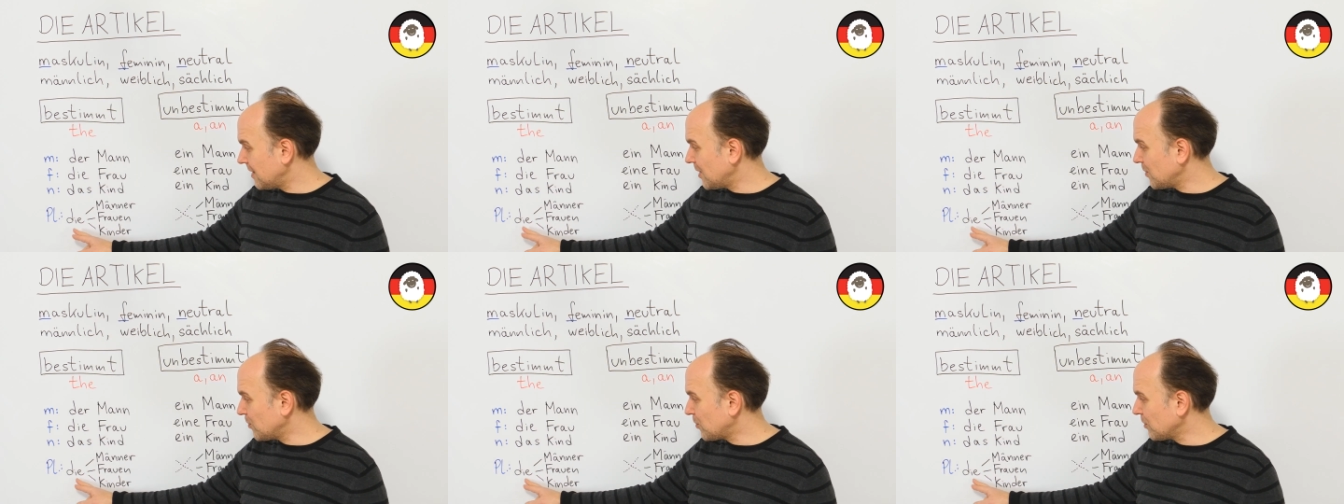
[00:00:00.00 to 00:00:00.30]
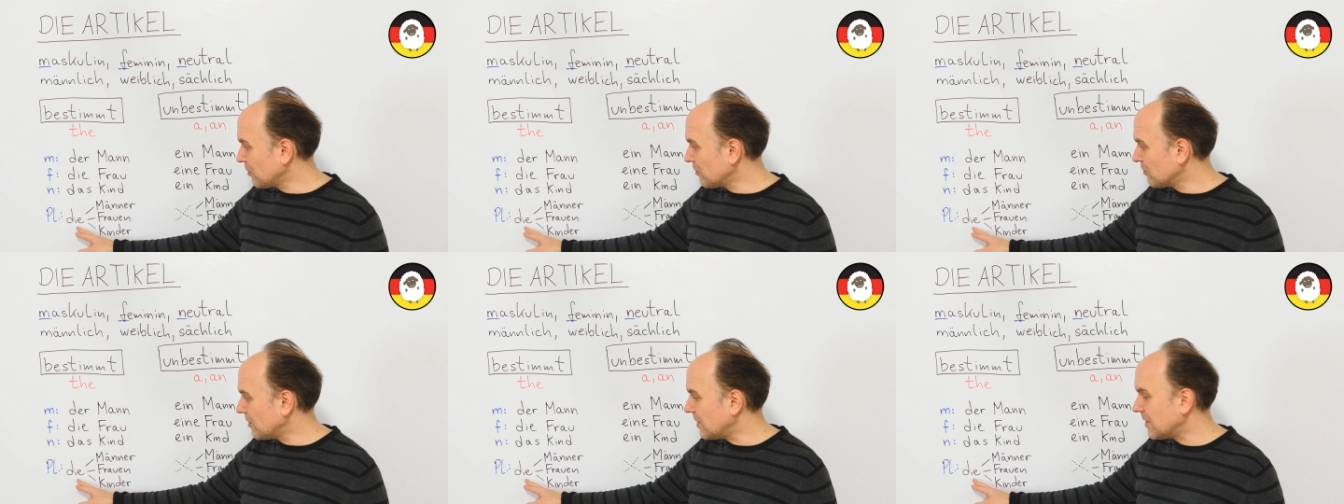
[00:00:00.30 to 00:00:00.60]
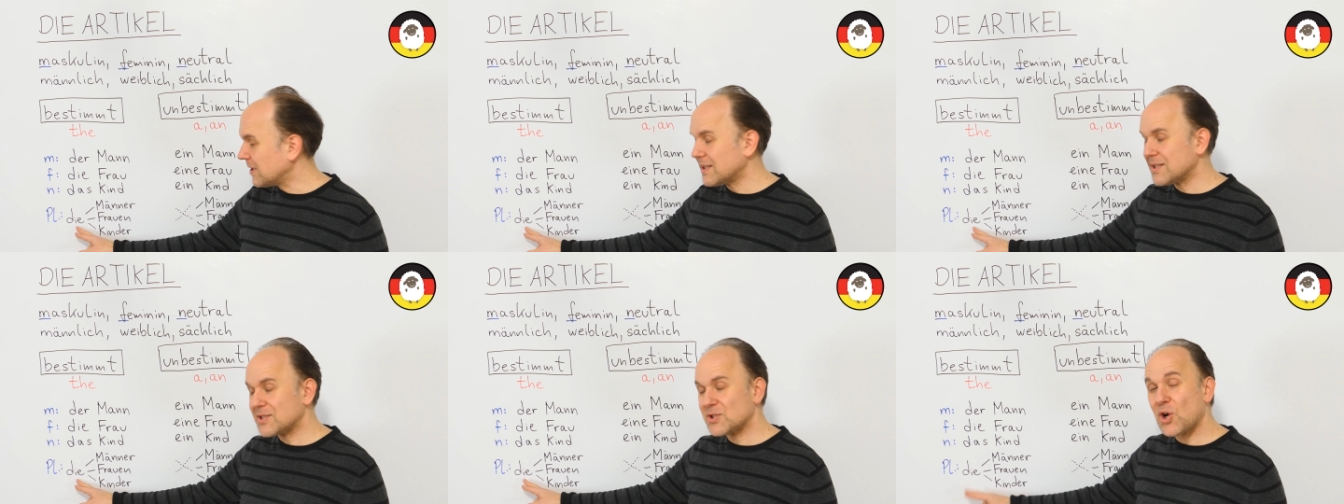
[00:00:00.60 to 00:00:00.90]
in
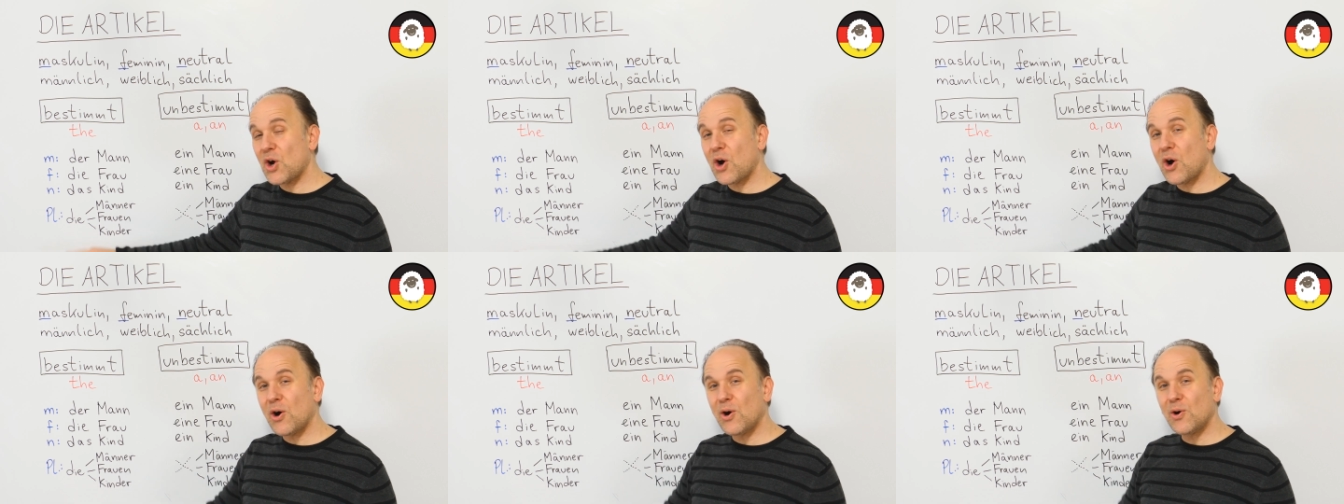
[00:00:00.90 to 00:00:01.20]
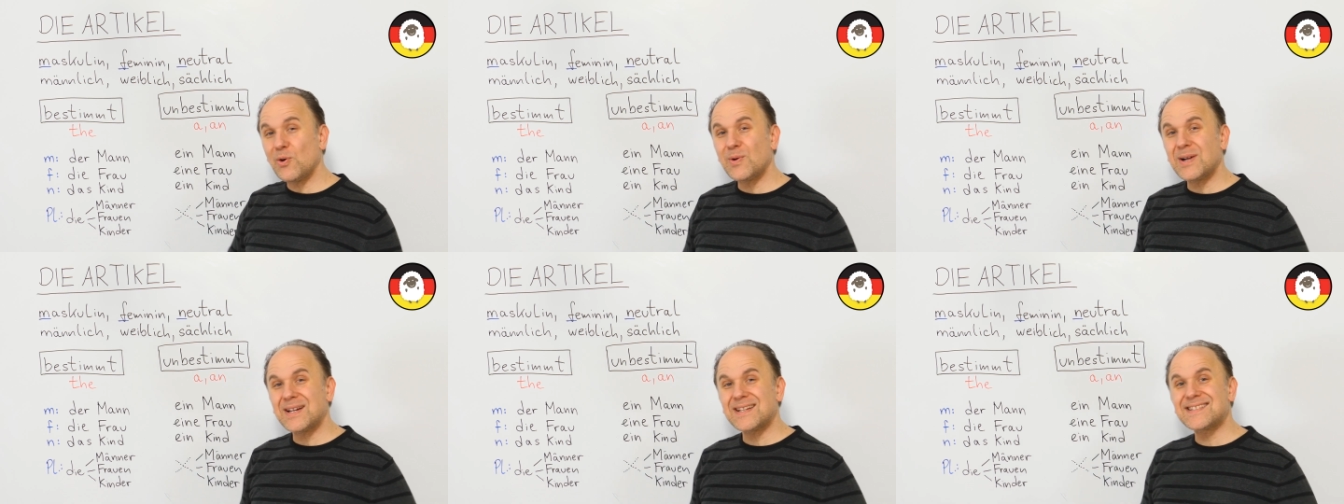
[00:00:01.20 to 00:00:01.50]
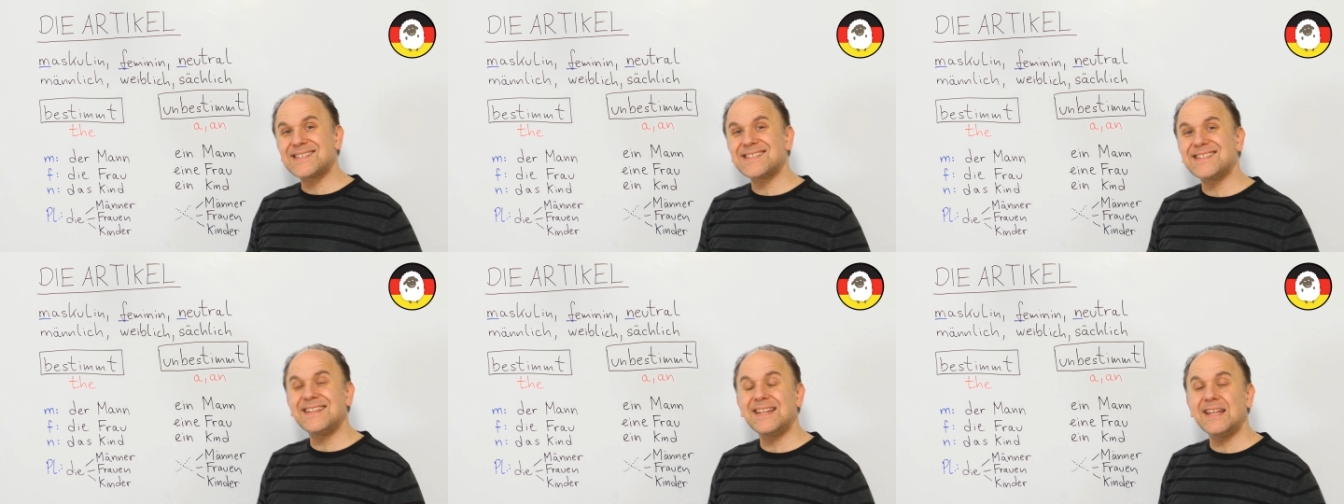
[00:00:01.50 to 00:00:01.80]
plural is
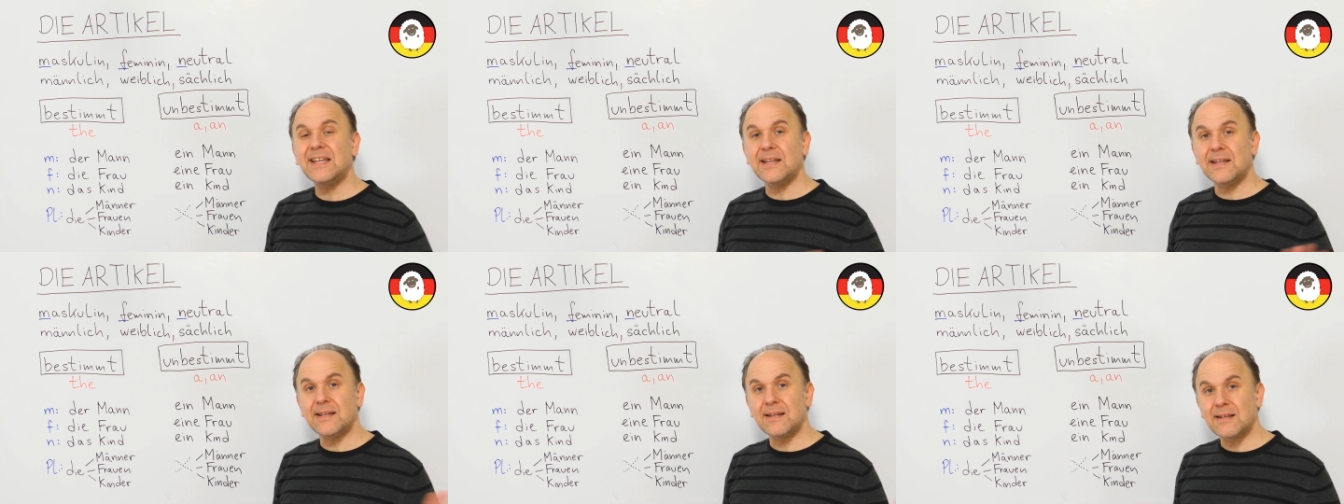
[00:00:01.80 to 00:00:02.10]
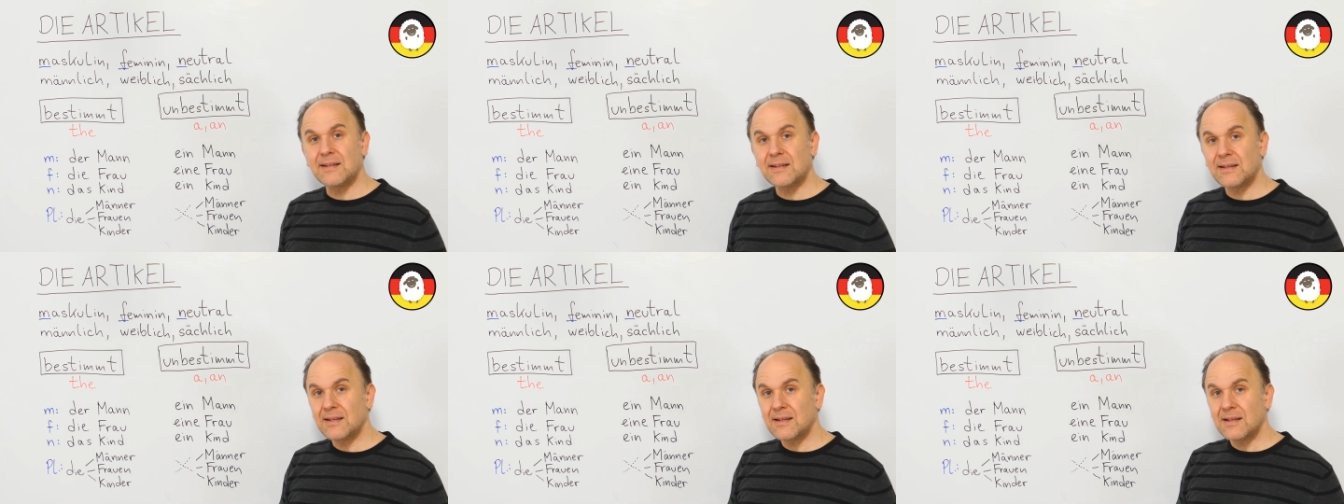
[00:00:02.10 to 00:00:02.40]
always die.